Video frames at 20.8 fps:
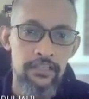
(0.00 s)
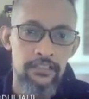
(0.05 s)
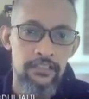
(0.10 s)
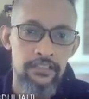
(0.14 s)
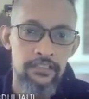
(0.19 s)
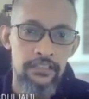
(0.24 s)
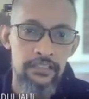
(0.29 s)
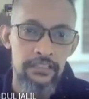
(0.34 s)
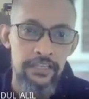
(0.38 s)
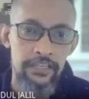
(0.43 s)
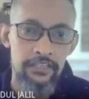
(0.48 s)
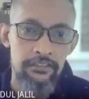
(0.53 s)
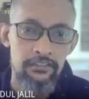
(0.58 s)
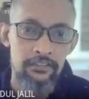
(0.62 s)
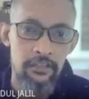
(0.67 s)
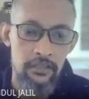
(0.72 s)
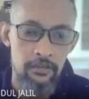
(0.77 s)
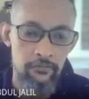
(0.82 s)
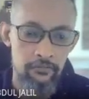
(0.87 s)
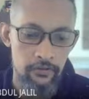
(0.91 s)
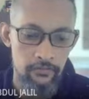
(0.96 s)
a glaze
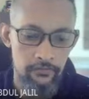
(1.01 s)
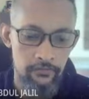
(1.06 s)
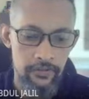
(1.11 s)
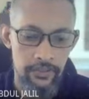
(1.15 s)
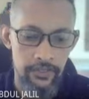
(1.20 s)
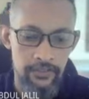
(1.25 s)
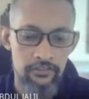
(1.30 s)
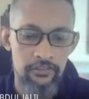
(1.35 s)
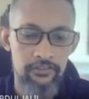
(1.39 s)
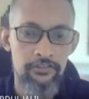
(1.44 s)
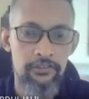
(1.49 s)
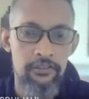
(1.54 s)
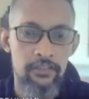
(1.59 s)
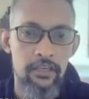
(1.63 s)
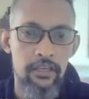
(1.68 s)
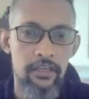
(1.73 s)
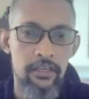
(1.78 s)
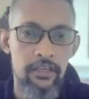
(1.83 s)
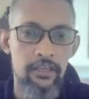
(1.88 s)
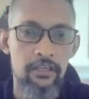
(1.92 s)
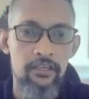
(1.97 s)
kind of reflections there.
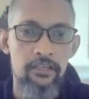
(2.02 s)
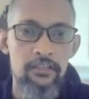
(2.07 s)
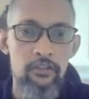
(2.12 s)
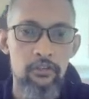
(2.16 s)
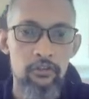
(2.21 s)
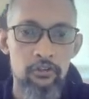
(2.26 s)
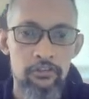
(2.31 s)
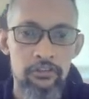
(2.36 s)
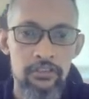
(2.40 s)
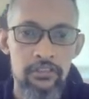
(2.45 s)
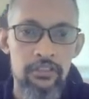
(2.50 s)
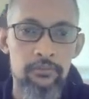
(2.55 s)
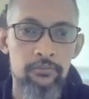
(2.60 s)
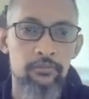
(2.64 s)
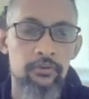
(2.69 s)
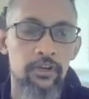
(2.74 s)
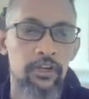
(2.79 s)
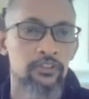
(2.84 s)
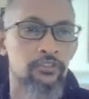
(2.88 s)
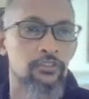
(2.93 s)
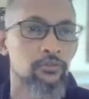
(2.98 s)
Using the
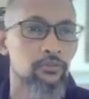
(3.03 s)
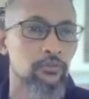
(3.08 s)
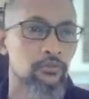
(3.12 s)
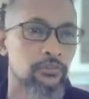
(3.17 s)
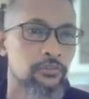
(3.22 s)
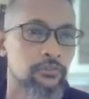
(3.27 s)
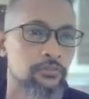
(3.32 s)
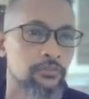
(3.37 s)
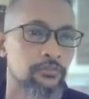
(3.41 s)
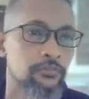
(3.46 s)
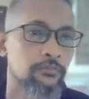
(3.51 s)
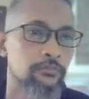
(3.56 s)
brush tools,